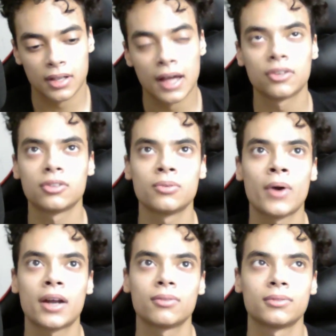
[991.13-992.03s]
I don't know.
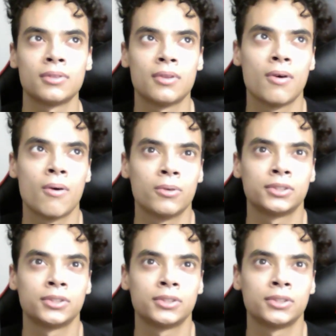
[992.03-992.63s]
I don't know.